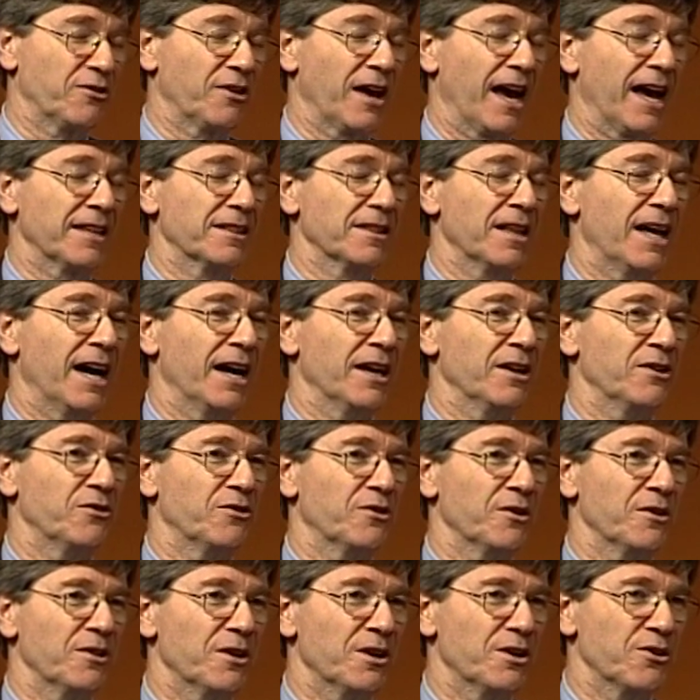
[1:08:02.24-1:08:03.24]
headlines
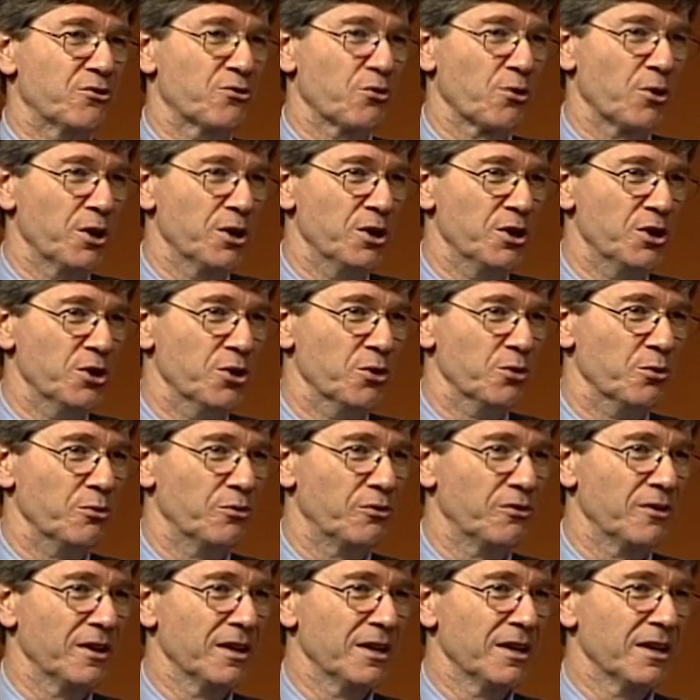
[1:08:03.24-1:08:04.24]
in the Detroit
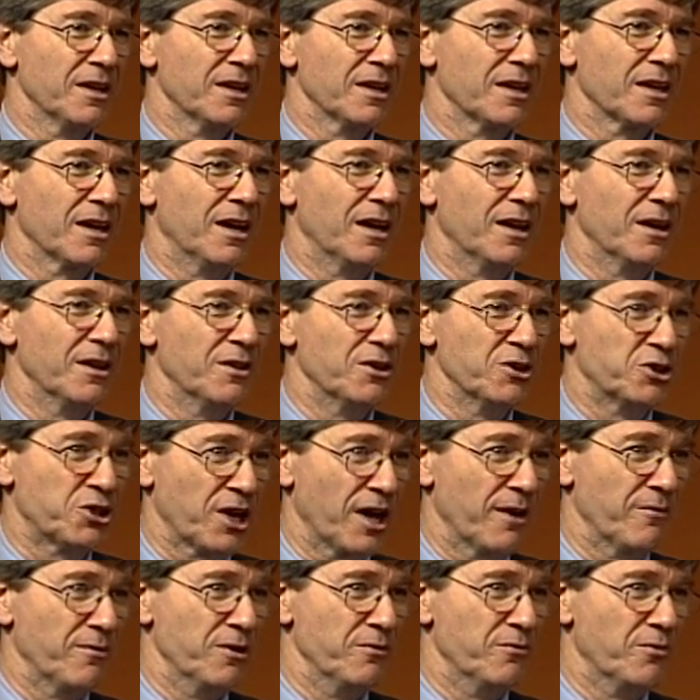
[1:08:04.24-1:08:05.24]
News, uh, the
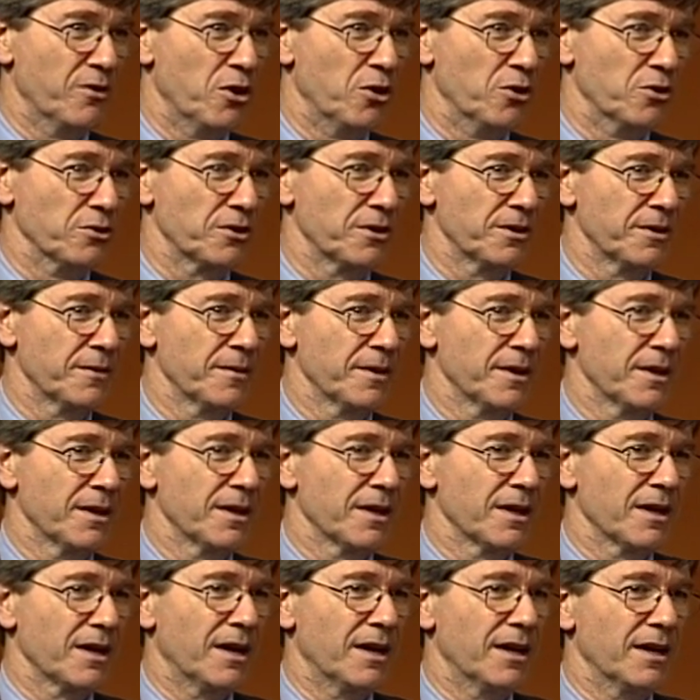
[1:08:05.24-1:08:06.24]
Chevy Volt.
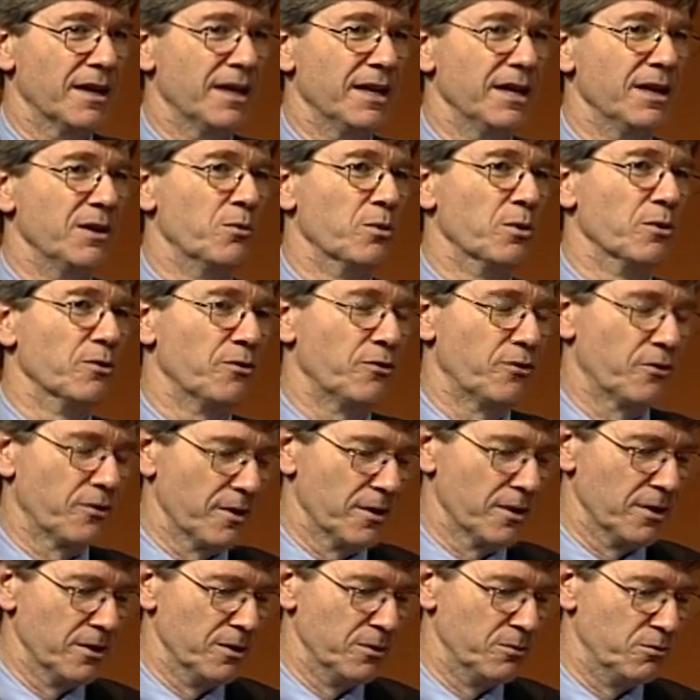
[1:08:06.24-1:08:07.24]
Uh, he was
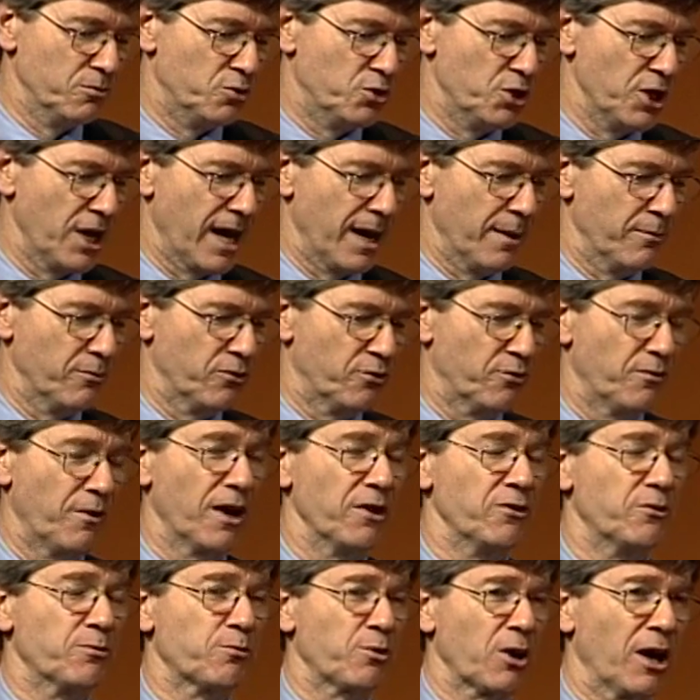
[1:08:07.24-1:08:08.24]
uh, GM's
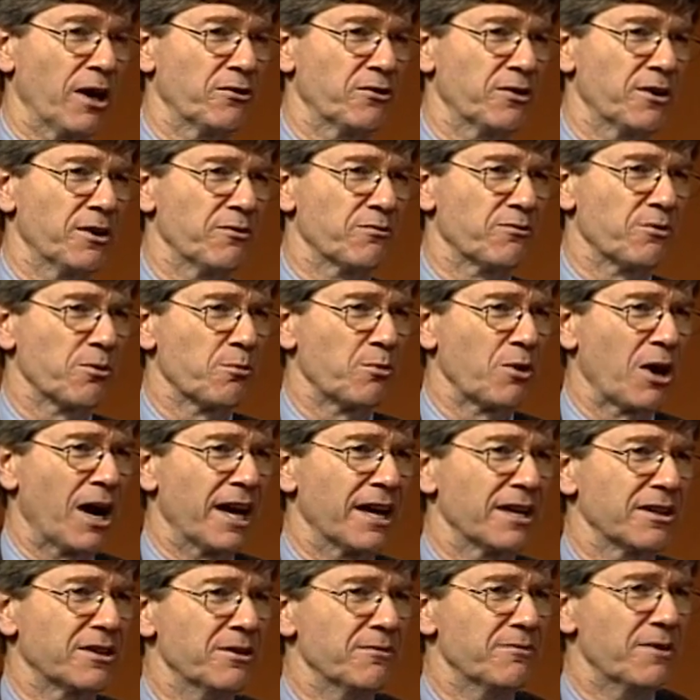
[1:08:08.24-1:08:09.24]
vice president for
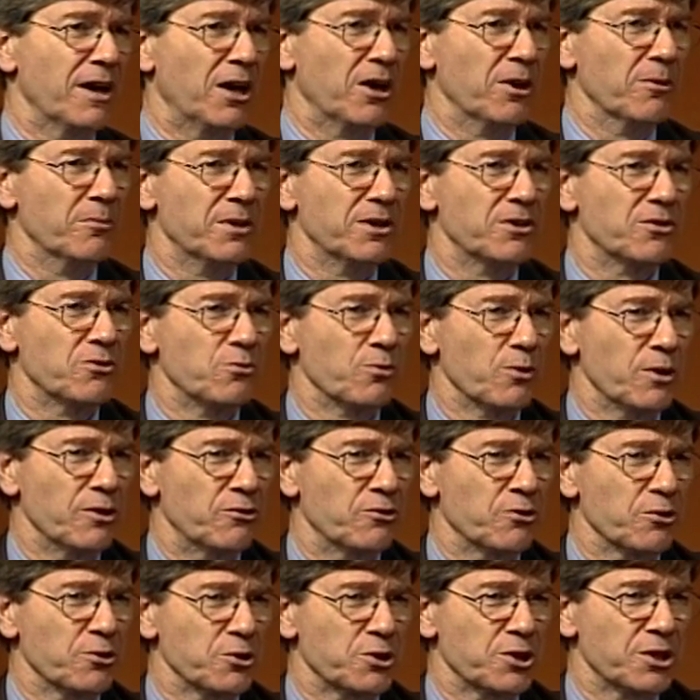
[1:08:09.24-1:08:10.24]
product development and
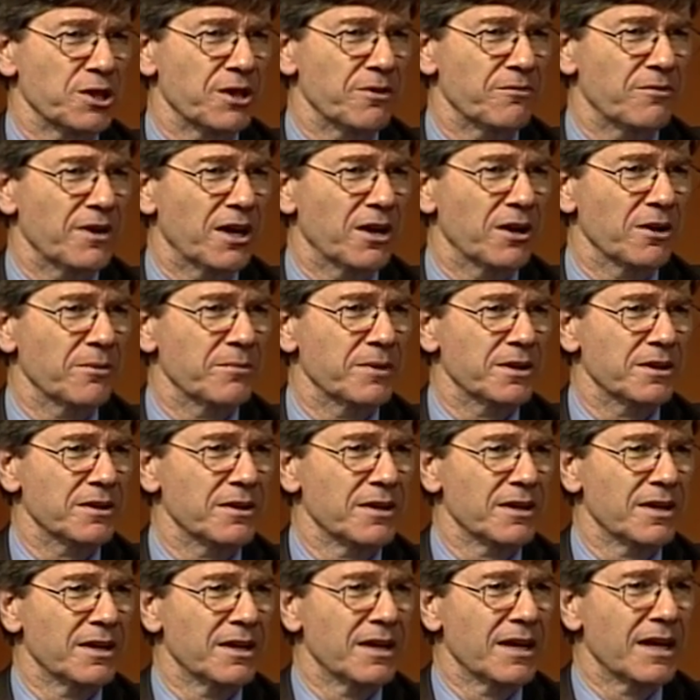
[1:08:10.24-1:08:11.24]
research and development
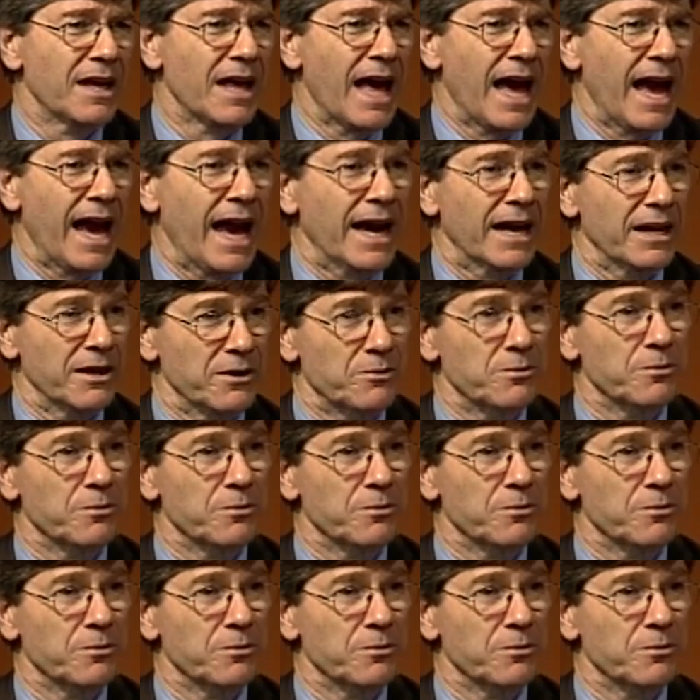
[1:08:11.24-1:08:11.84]
and